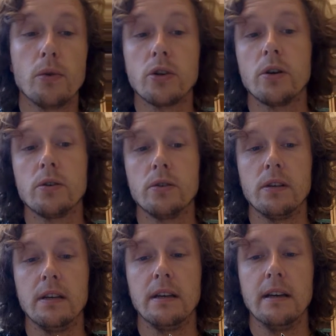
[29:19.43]
turn to
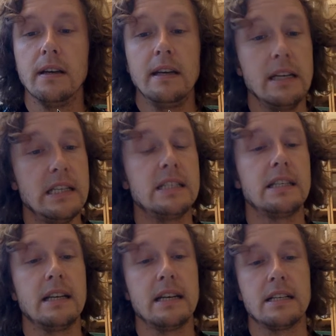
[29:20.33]
the
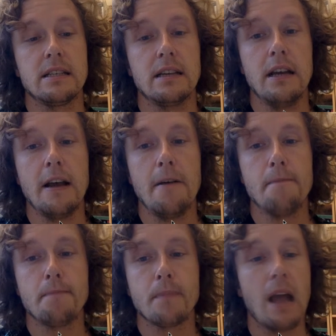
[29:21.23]
internet
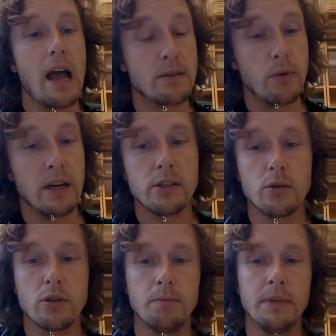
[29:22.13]
as well as
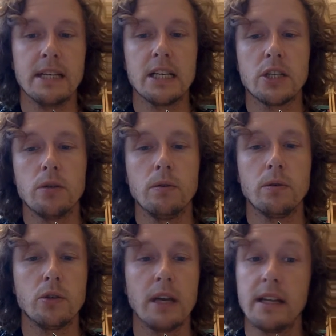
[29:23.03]
social media to
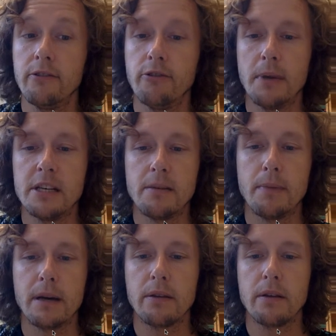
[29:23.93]
get information
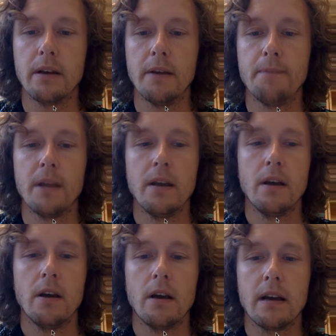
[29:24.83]
about
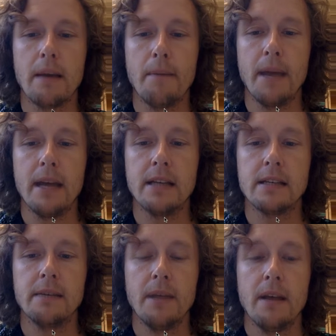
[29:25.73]

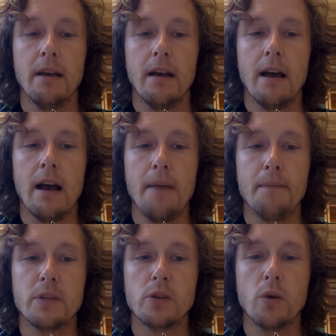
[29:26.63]
campaigns.
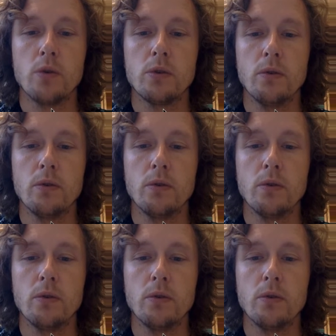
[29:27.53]
So